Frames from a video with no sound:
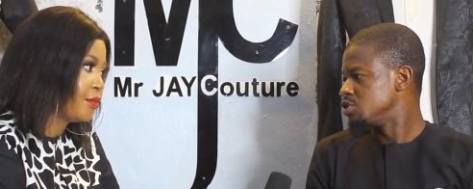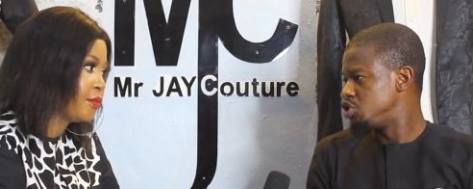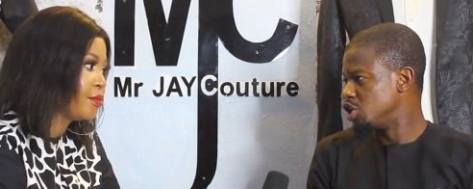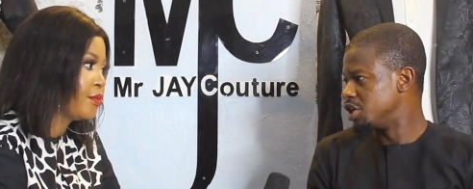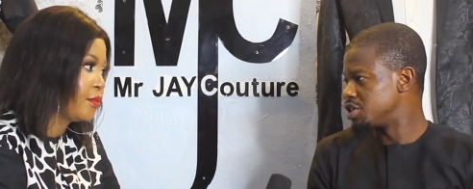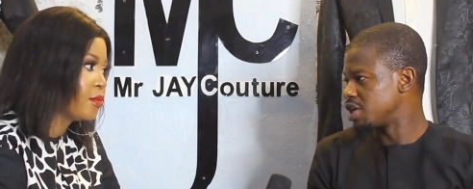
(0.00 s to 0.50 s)

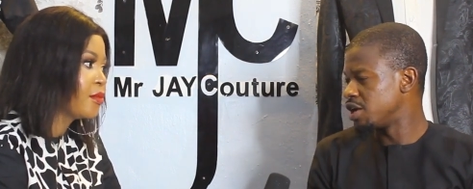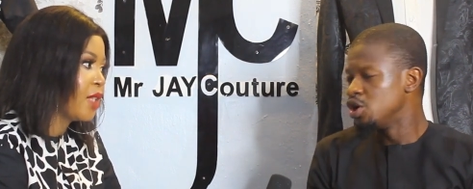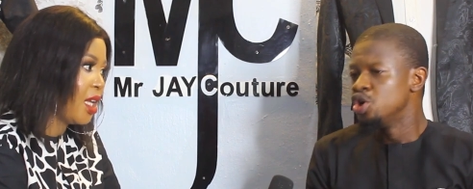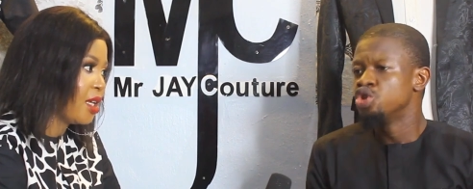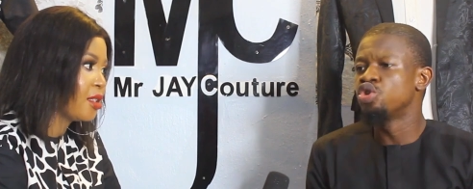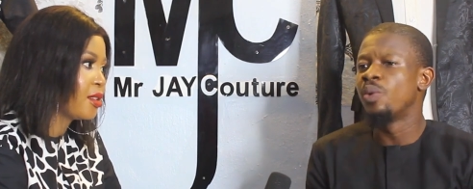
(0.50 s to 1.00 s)
Speaker 1: Do you understand?
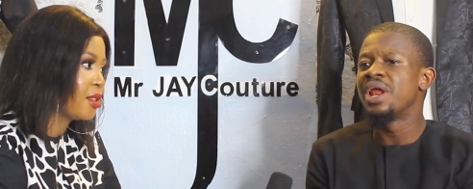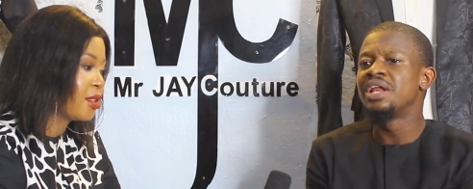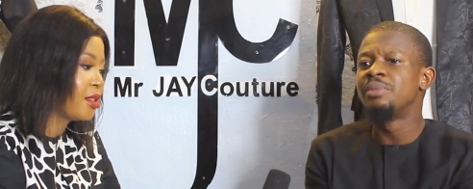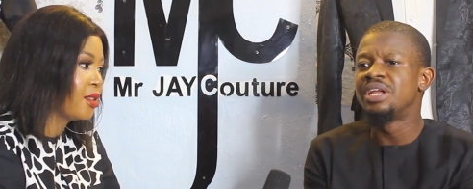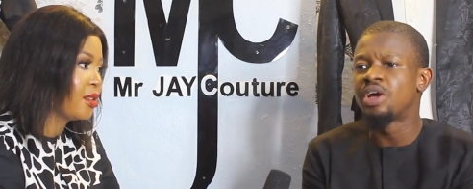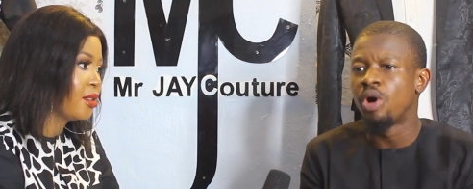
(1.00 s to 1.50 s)
Yeah. So when
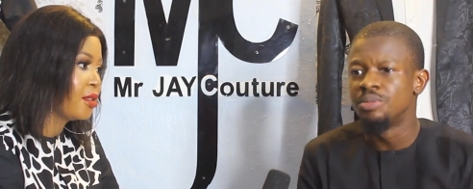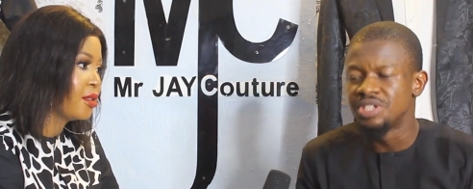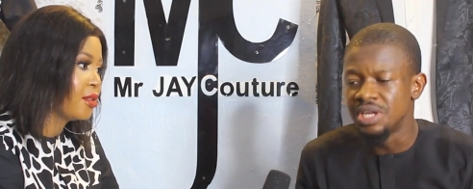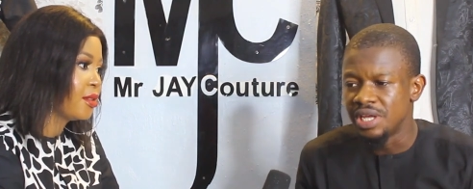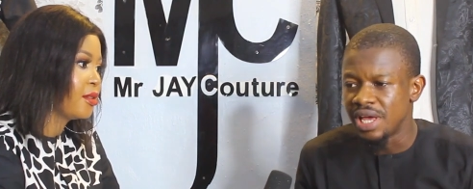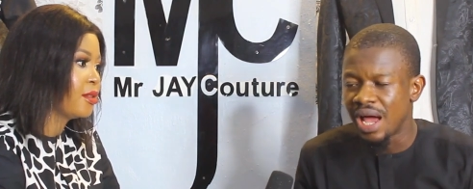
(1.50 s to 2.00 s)
anybody comes
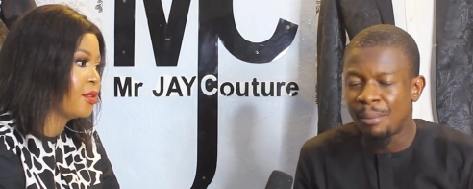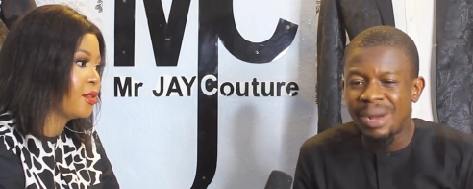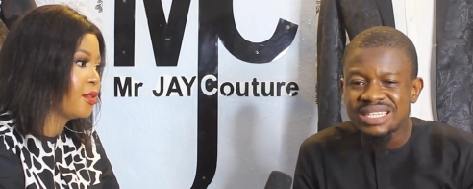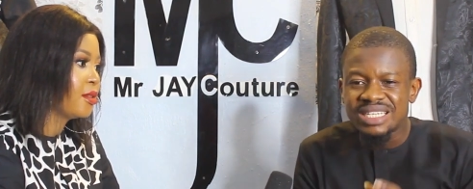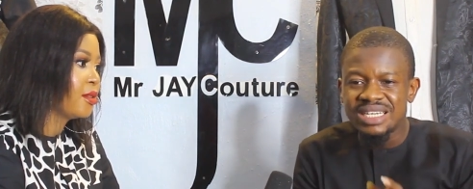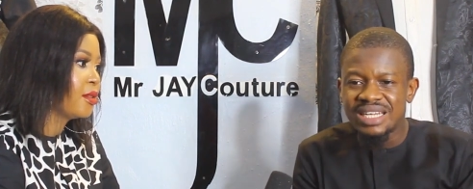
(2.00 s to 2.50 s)
in here, I'm
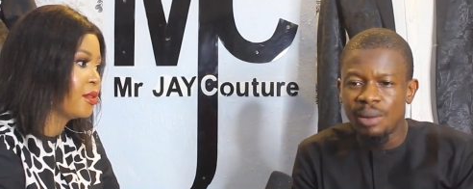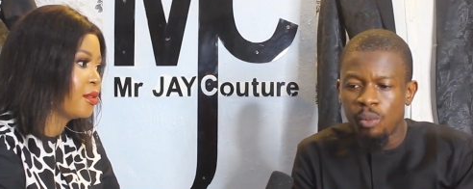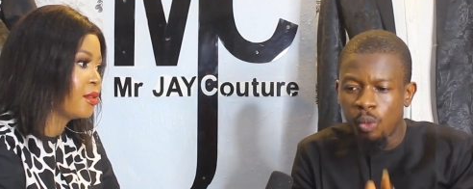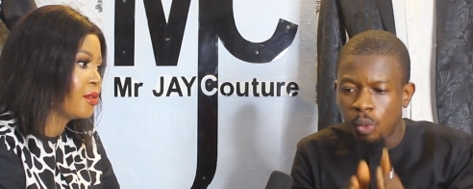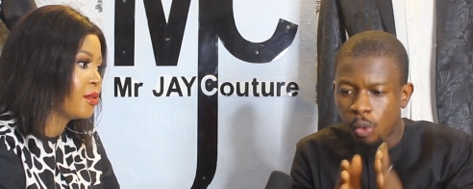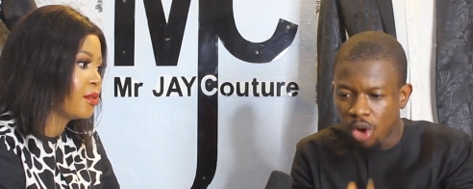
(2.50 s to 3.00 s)
asking
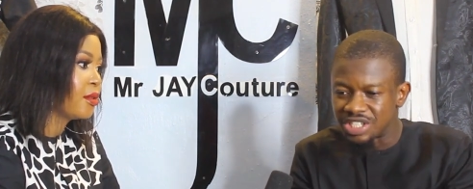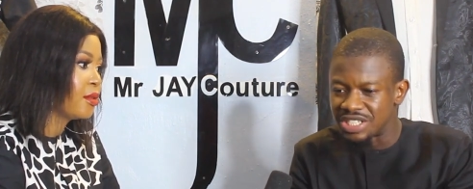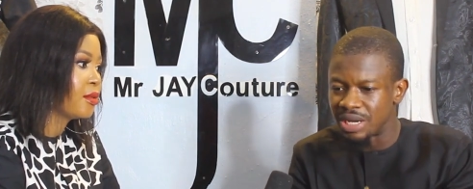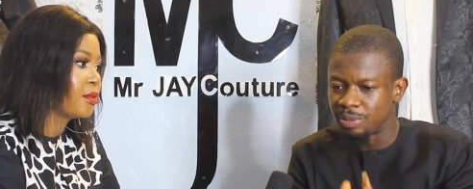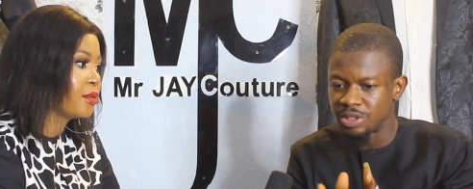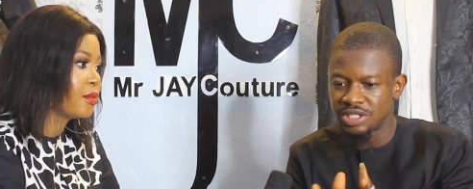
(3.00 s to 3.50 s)
them what
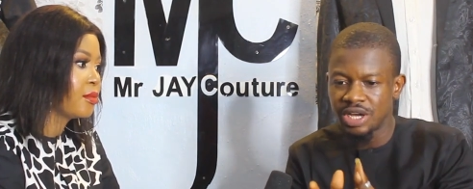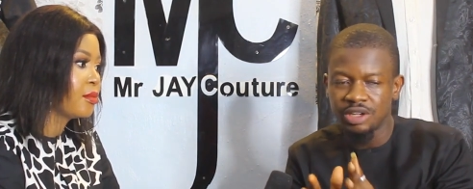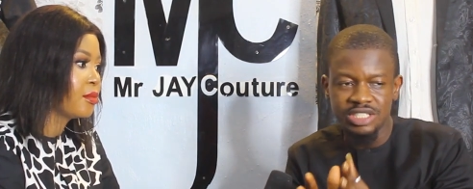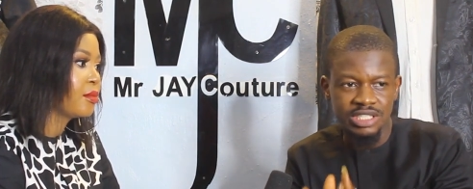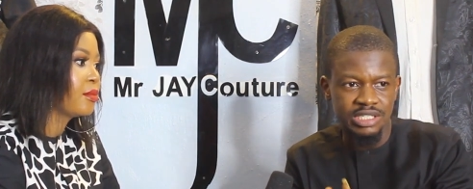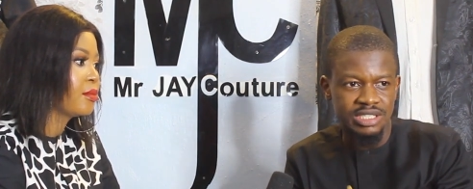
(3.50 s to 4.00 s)
their
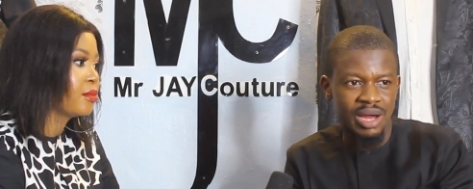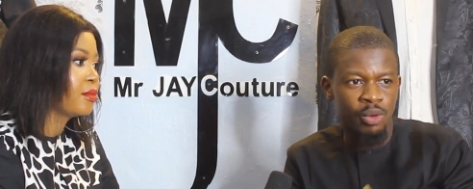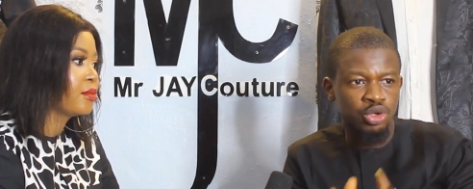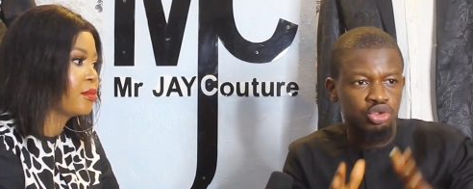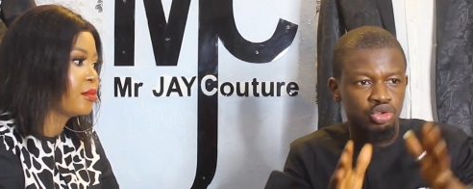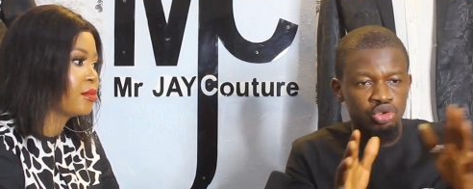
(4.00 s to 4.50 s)
personality is. I
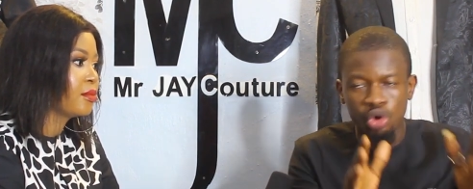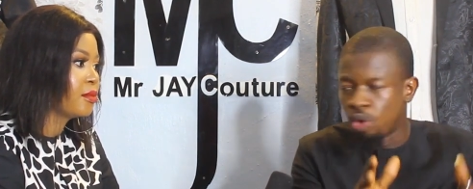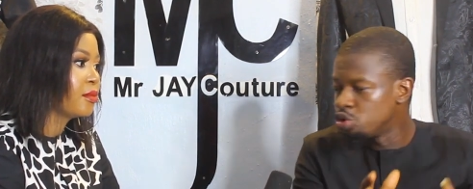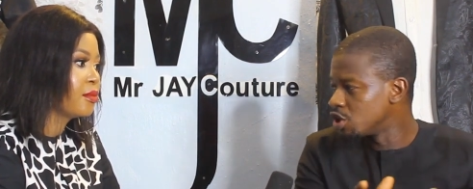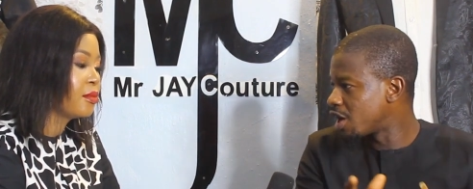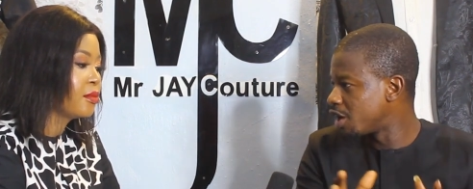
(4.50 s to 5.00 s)
want to
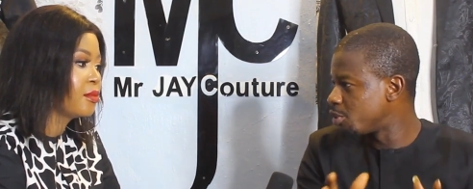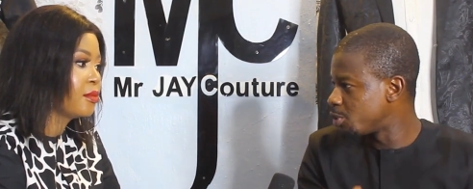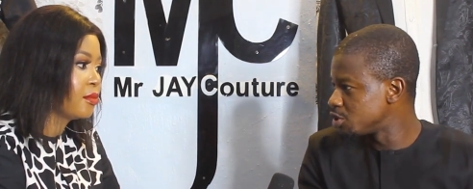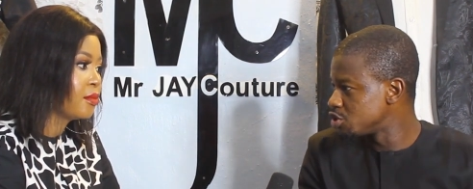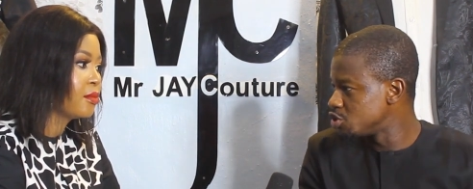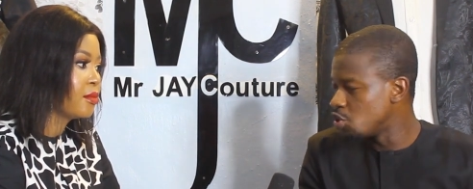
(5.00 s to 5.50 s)
know the kind of
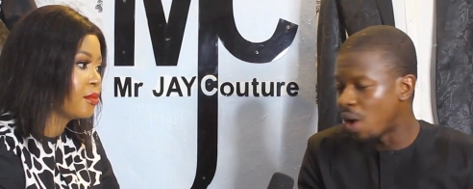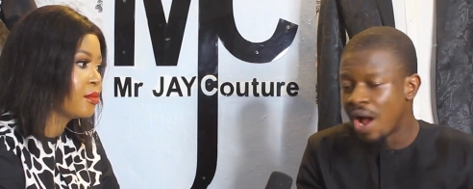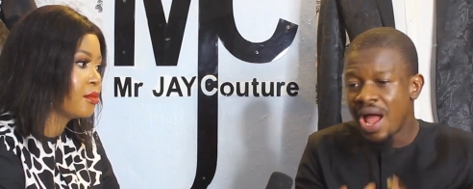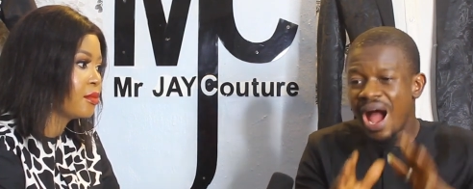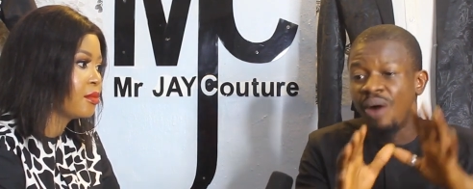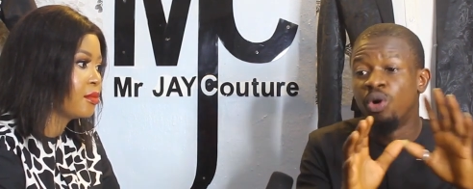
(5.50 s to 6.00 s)
person you are.
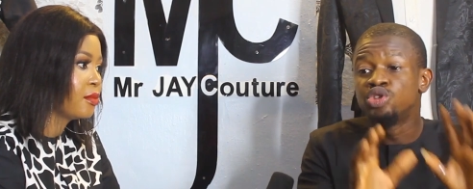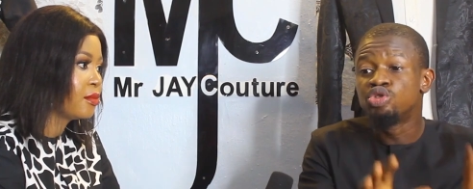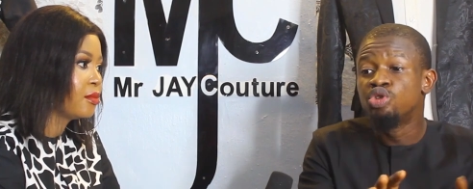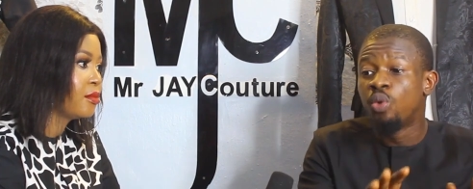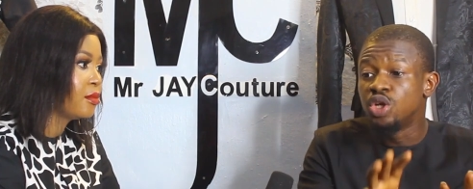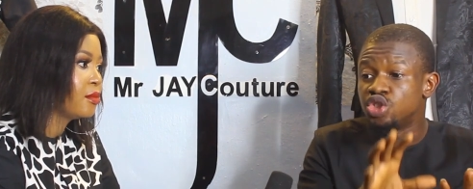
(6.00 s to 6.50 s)
I want
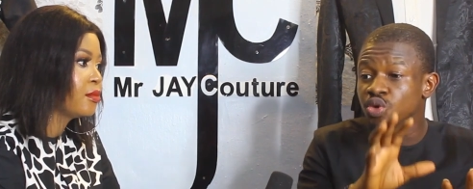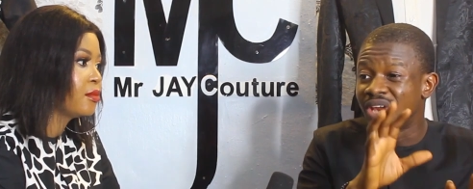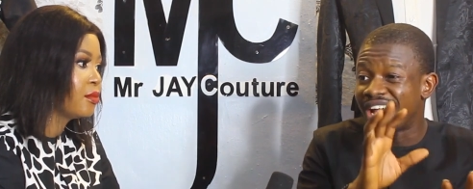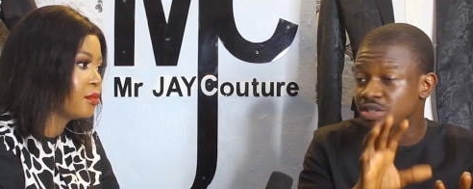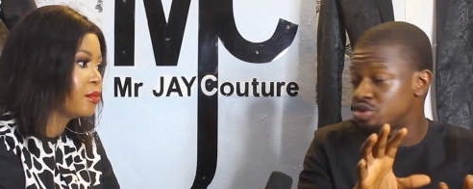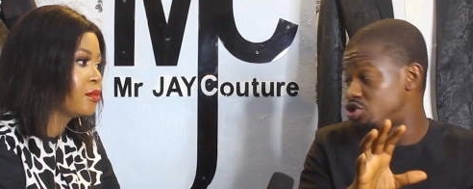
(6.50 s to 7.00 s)
to know what you
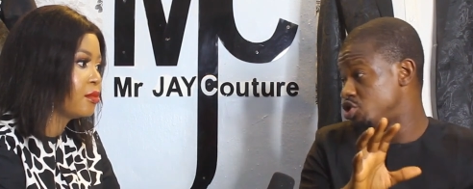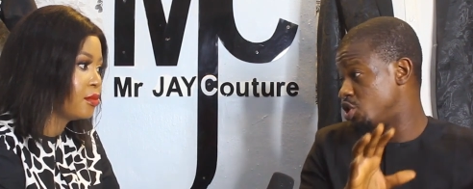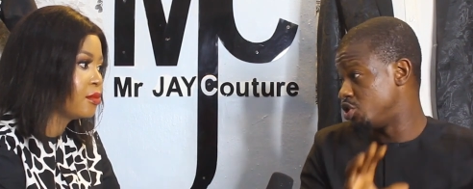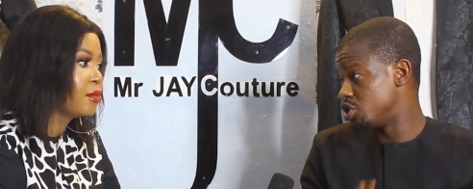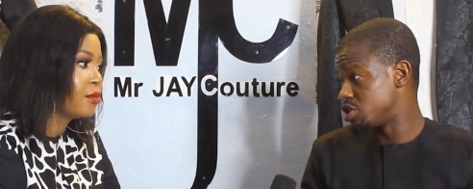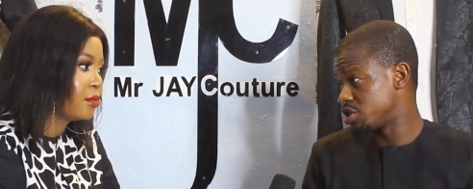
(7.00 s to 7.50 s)
like to see
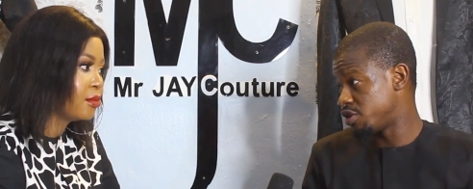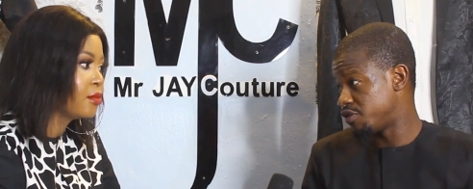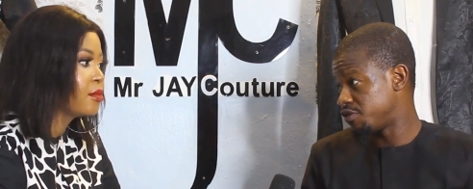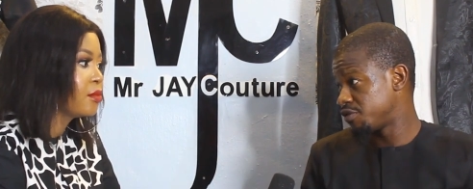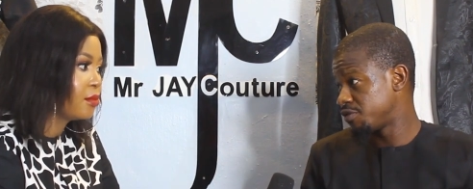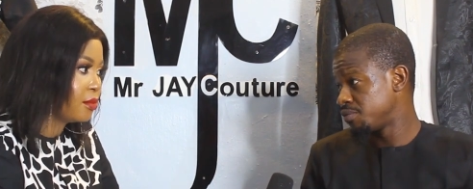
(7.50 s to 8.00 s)
on
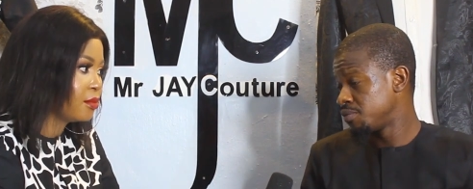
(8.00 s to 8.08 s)
yourself.